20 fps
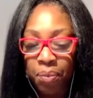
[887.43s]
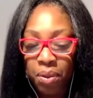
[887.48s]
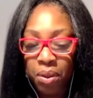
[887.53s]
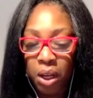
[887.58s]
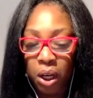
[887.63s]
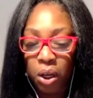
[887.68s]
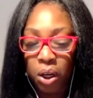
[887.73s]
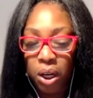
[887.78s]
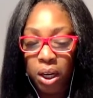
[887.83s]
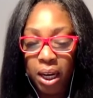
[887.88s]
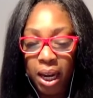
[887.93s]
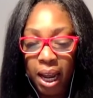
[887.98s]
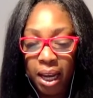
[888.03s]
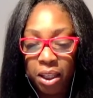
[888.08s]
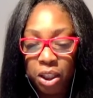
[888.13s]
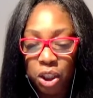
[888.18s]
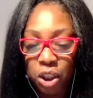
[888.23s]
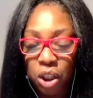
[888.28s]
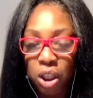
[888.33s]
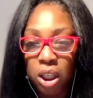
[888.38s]
The
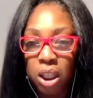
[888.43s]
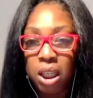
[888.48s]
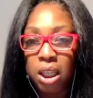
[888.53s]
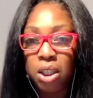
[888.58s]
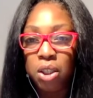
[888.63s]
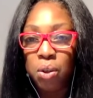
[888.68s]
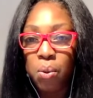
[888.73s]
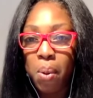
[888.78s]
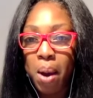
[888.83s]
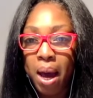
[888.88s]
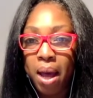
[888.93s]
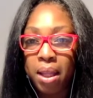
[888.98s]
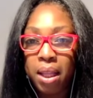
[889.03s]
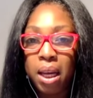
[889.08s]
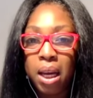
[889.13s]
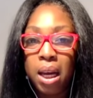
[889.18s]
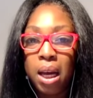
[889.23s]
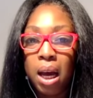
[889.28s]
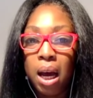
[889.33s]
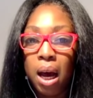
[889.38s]
connection, because you had
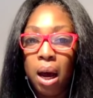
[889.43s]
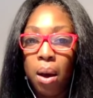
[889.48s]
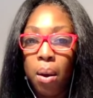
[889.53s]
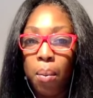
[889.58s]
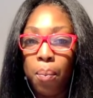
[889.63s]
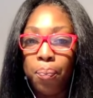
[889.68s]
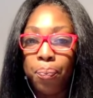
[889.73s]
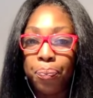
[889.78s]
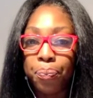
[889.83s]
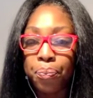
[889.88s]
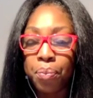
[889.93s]
a